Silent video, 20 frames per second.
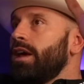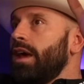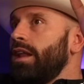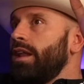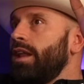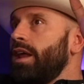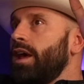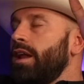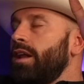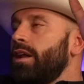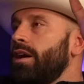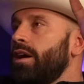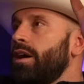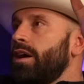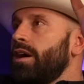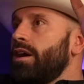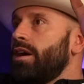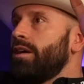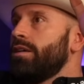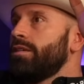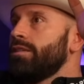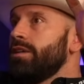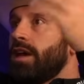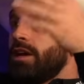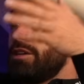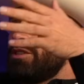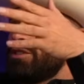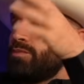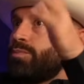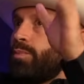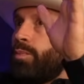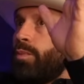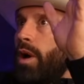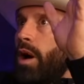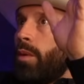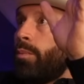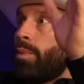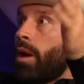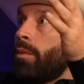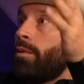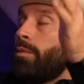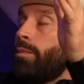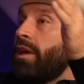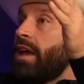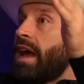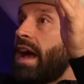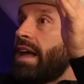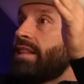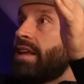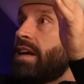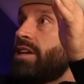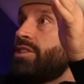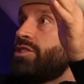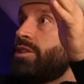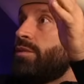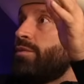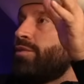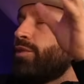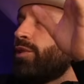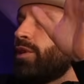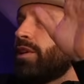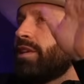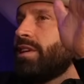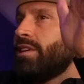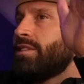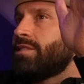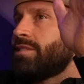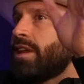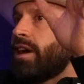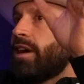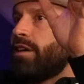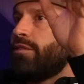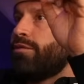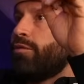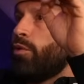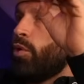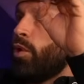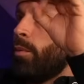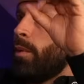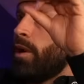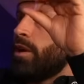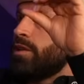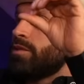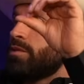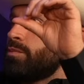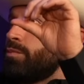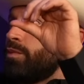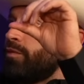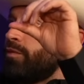and then I'll probably be at that gym for at least like 4 months